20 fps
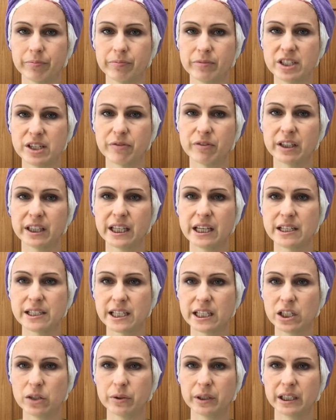different things.
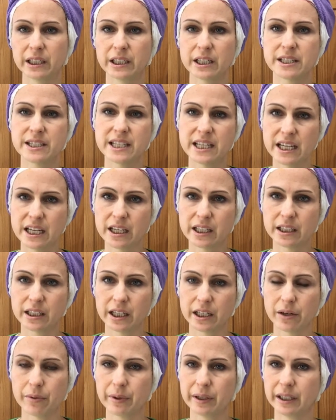They do it in the sink. They
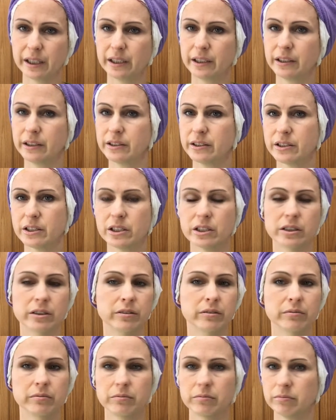don't want it to
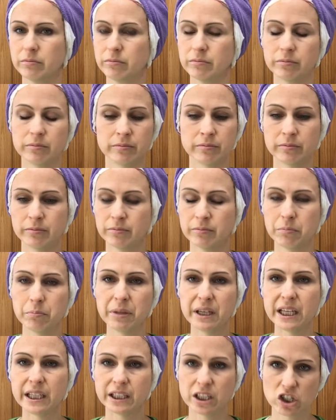
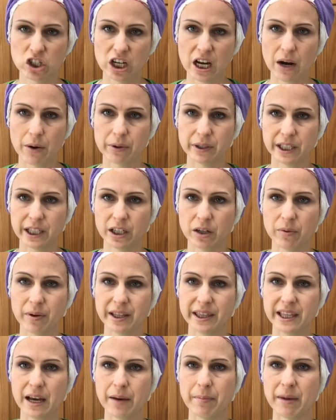be in the shower. They don't
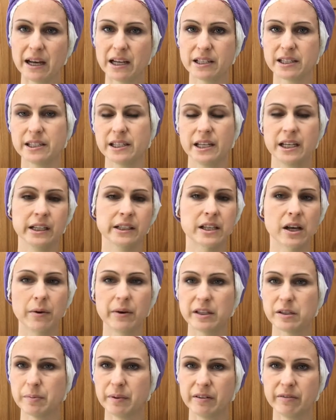want that mess. It's
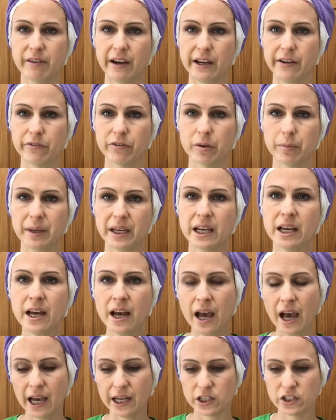always been fine for me.
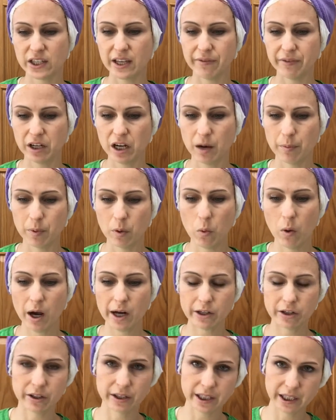I just have a cup of
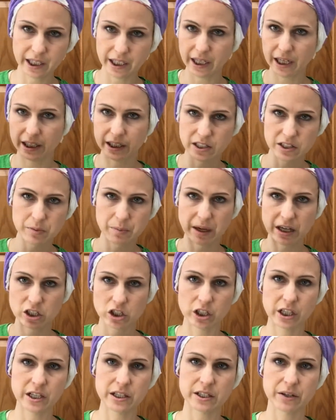water that I kind of splash
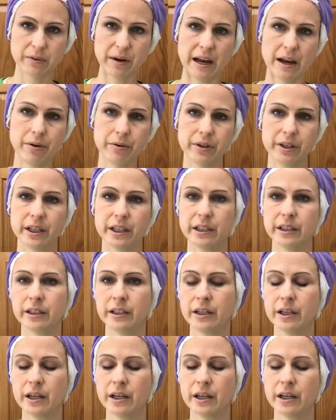things around, and